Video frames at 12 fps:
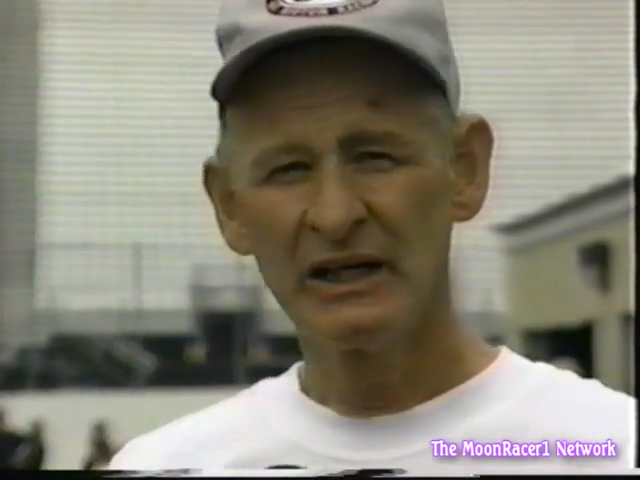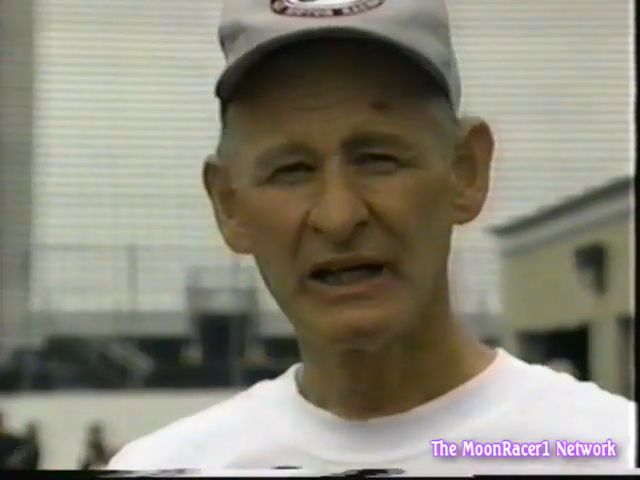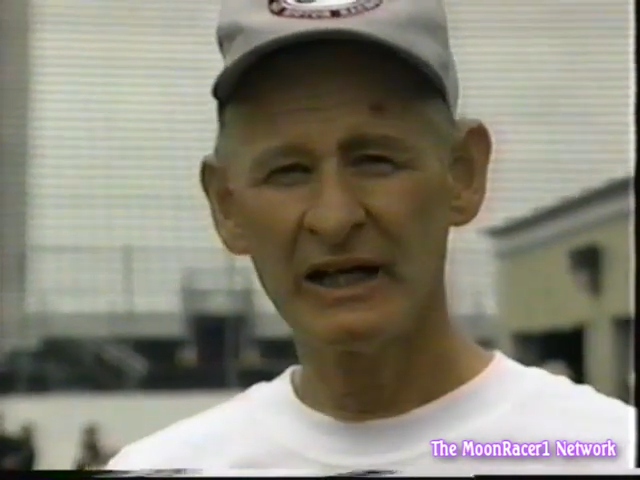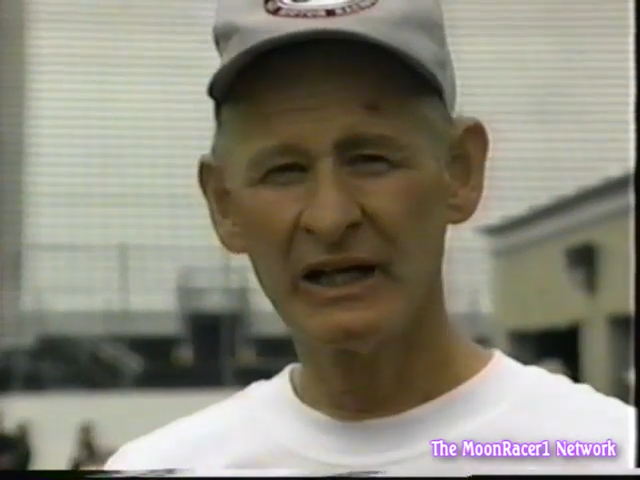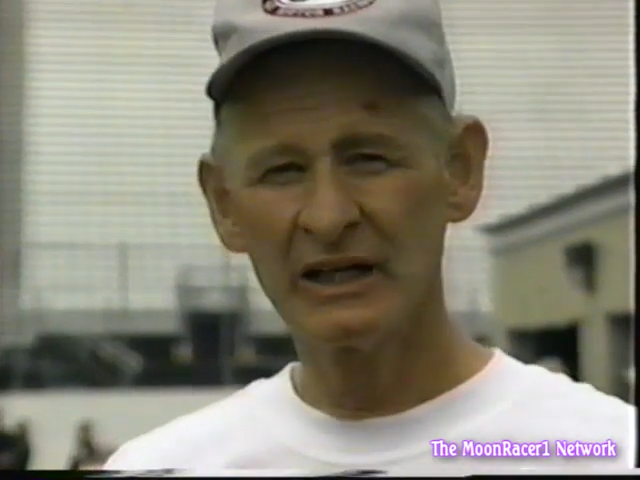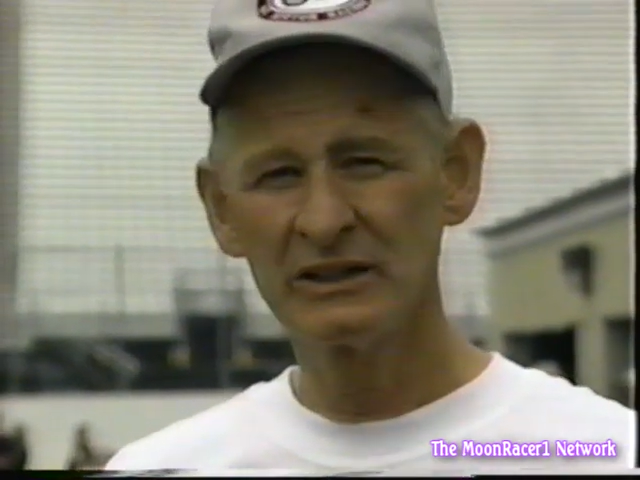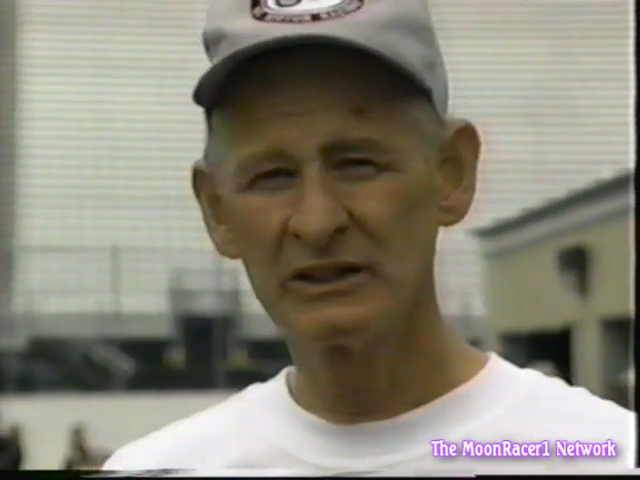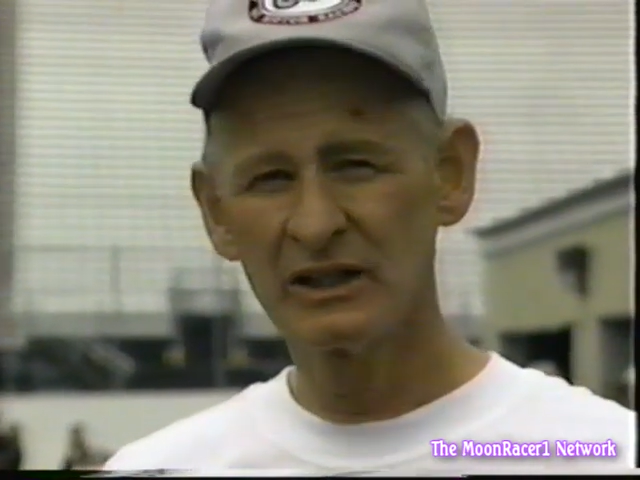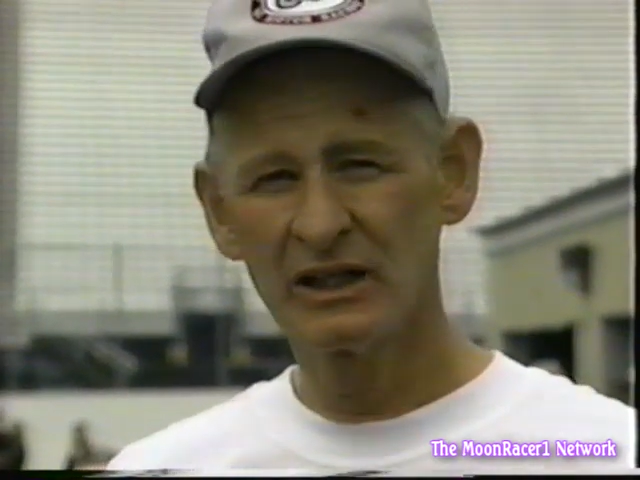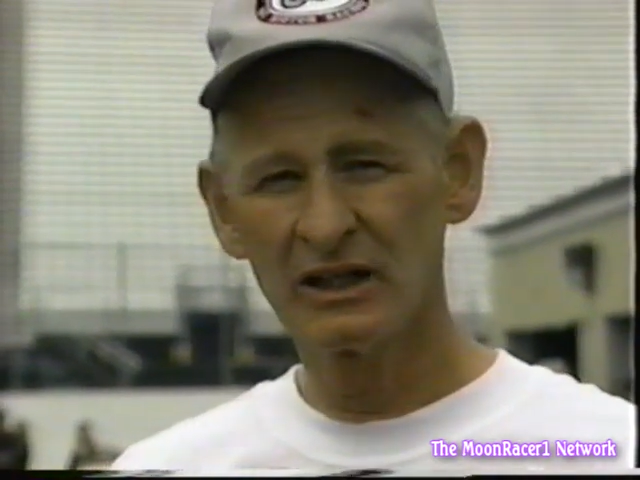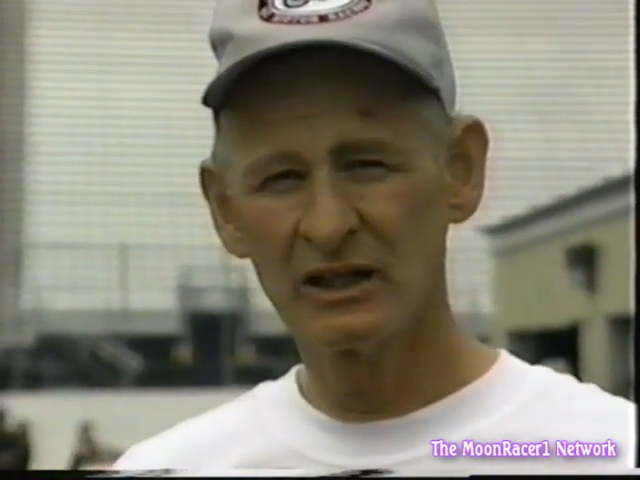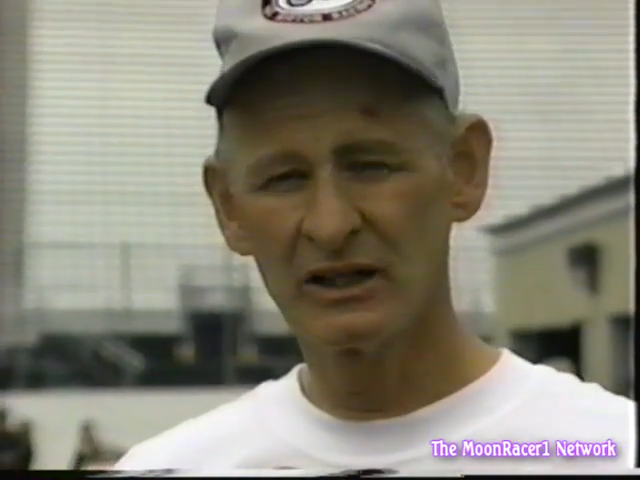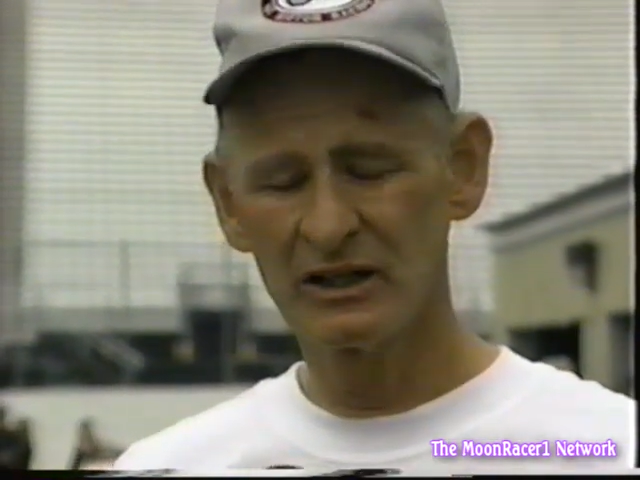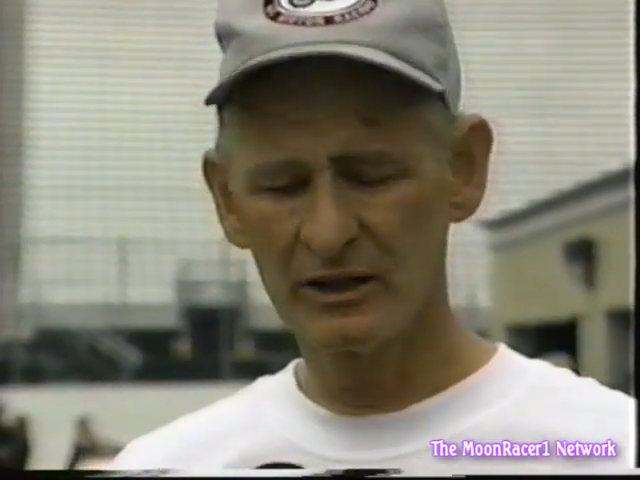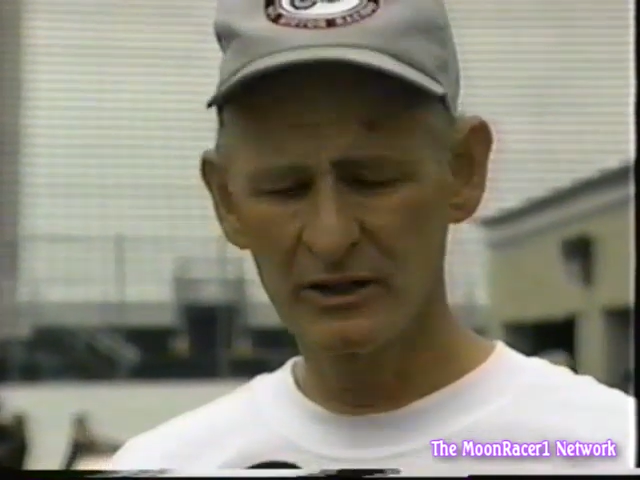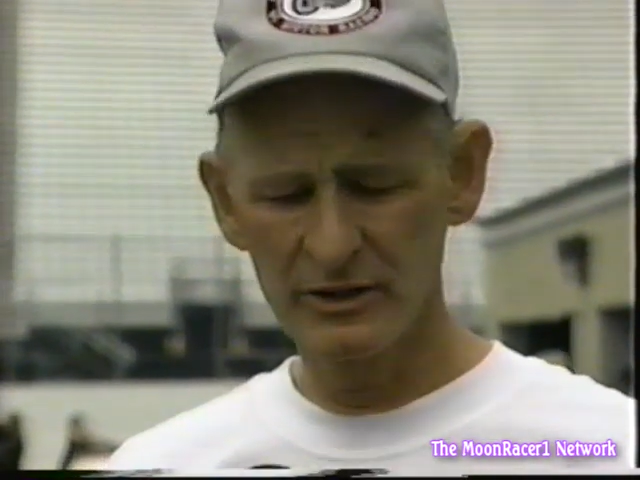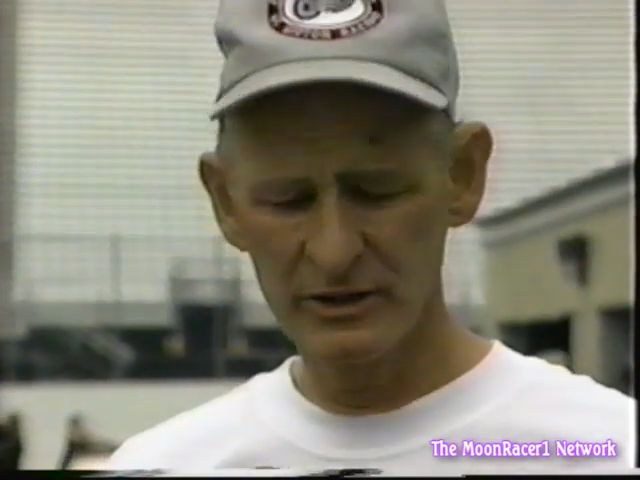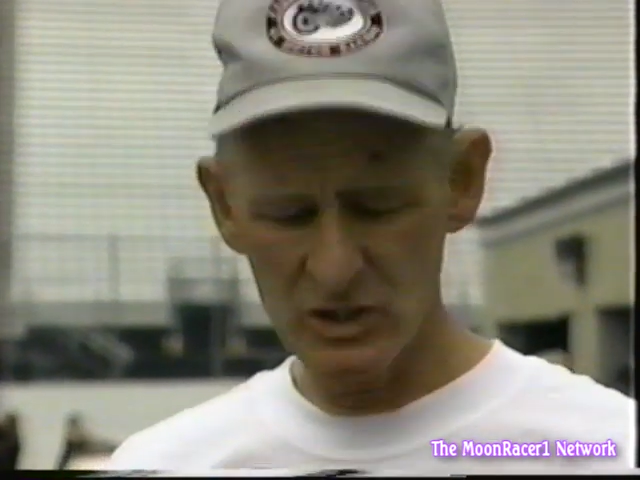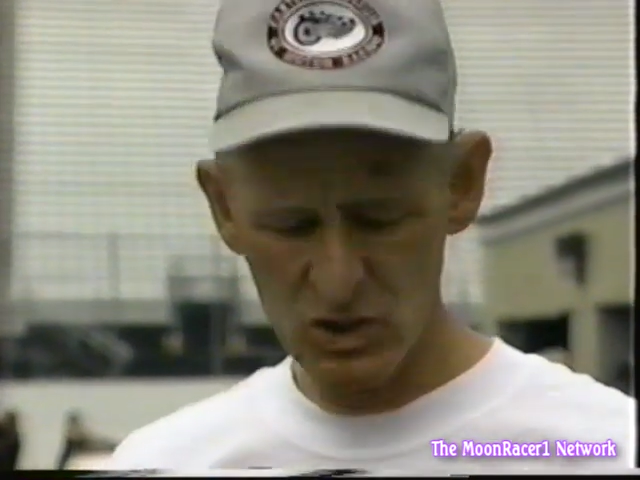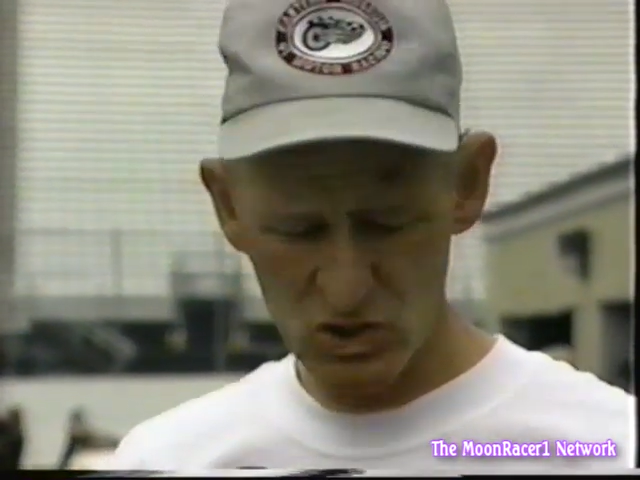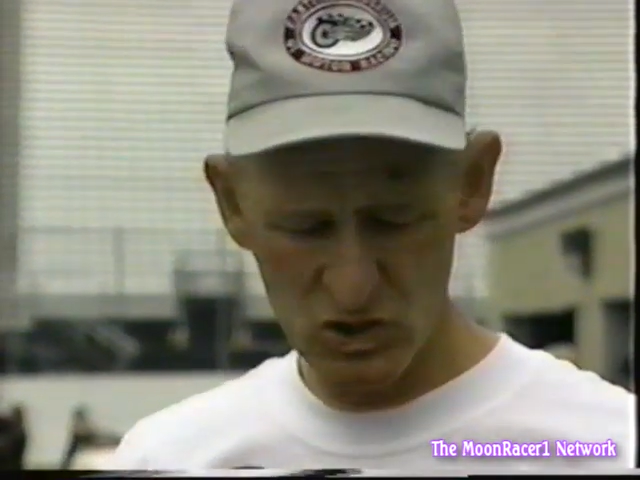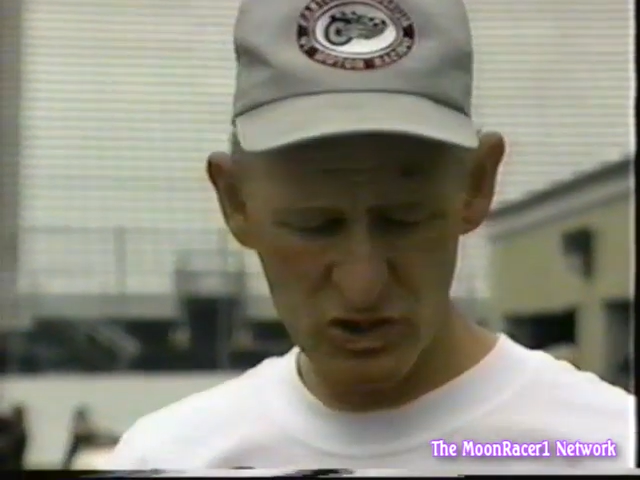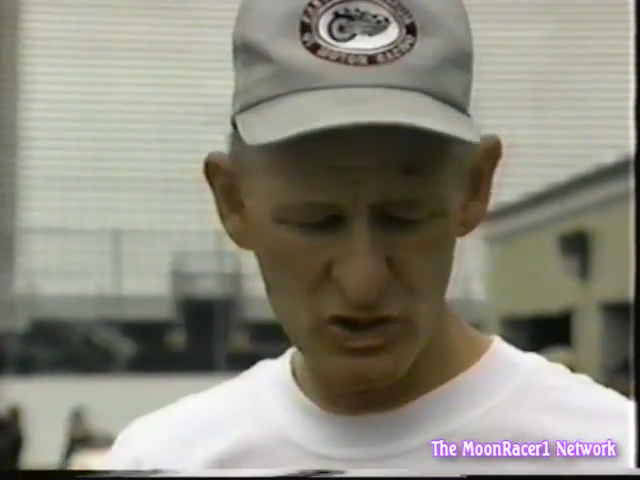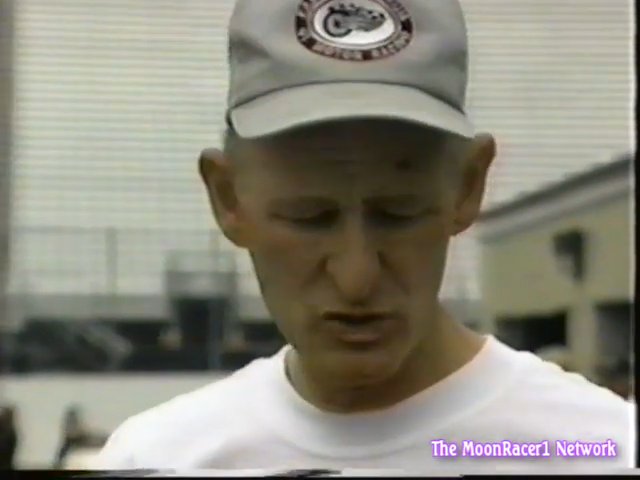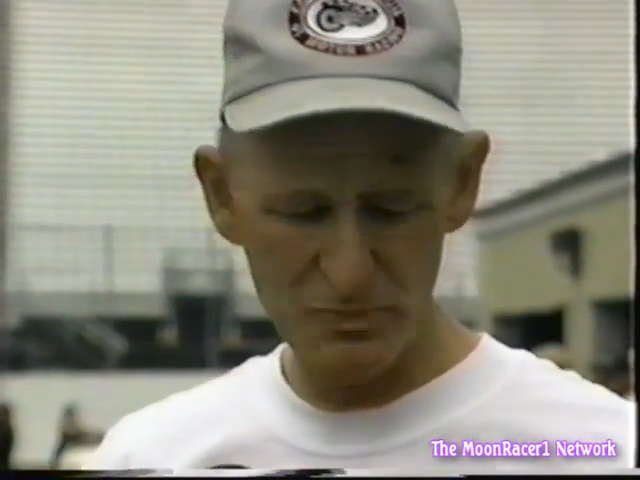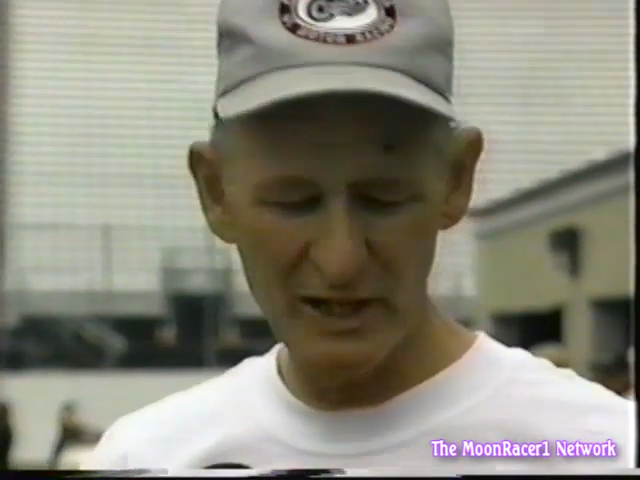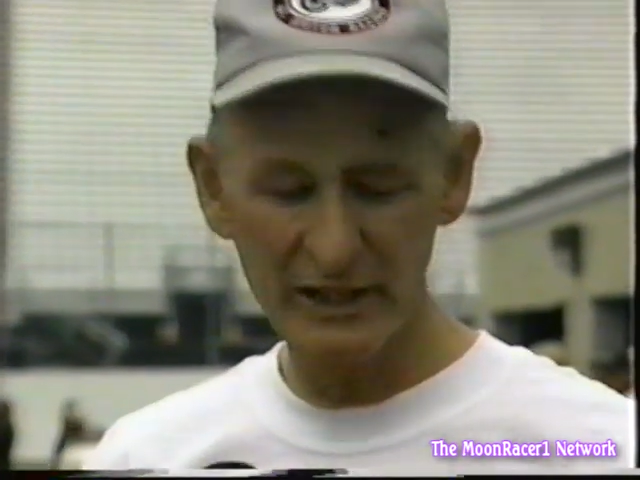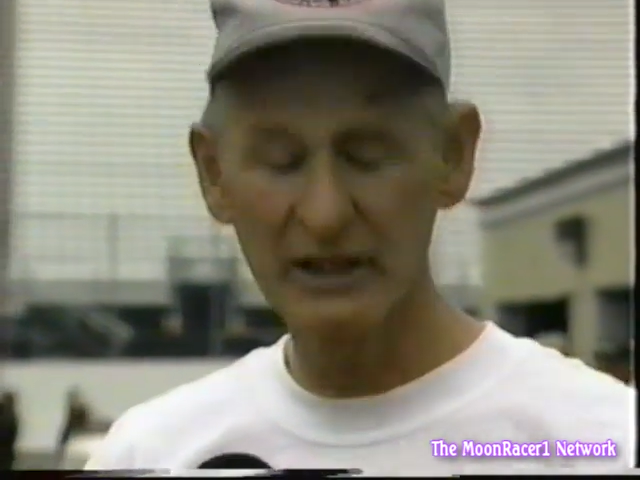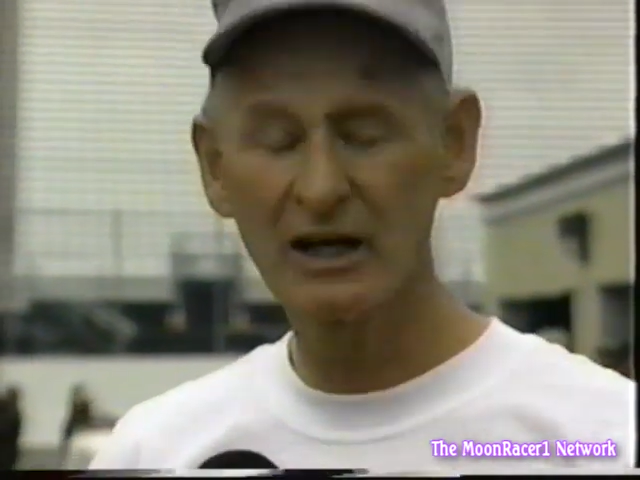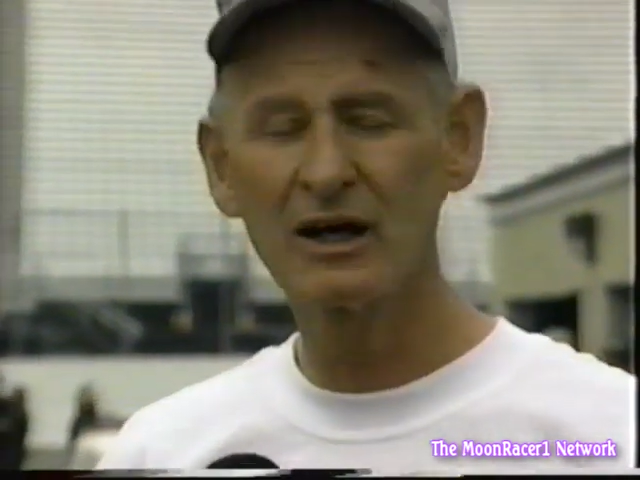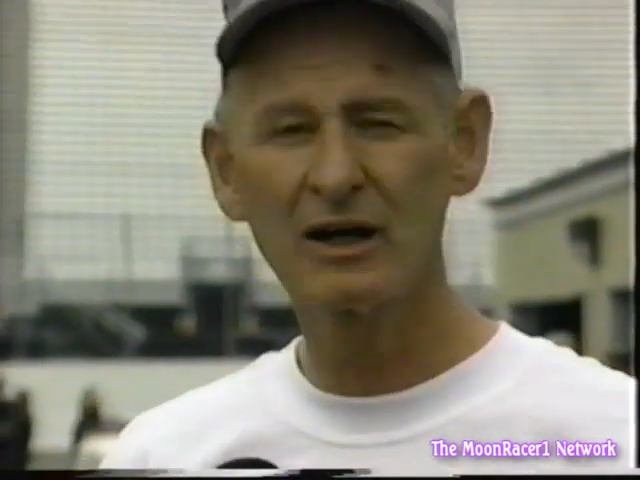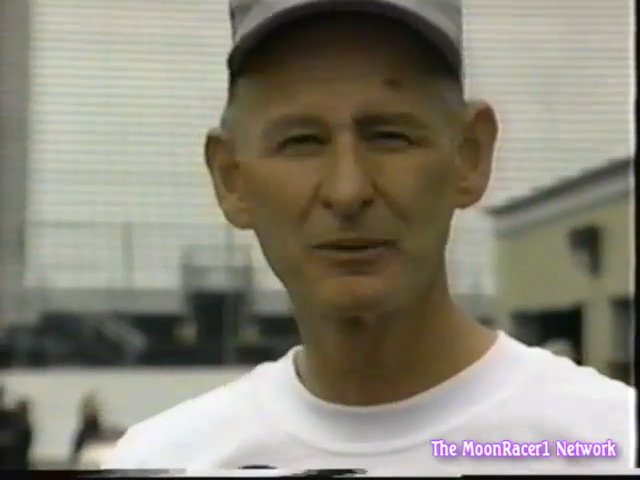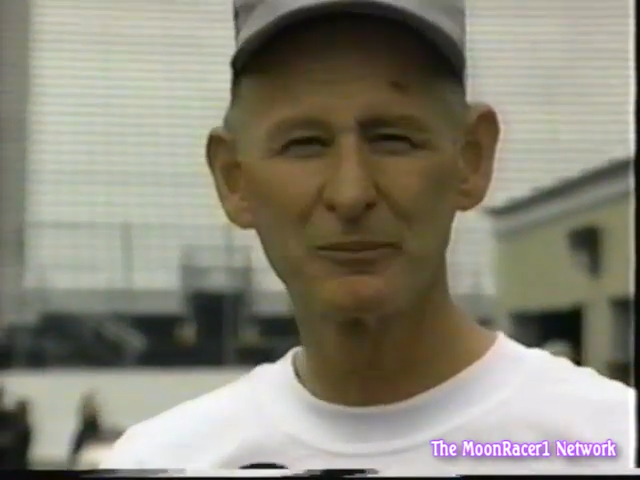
And uh, this is my car,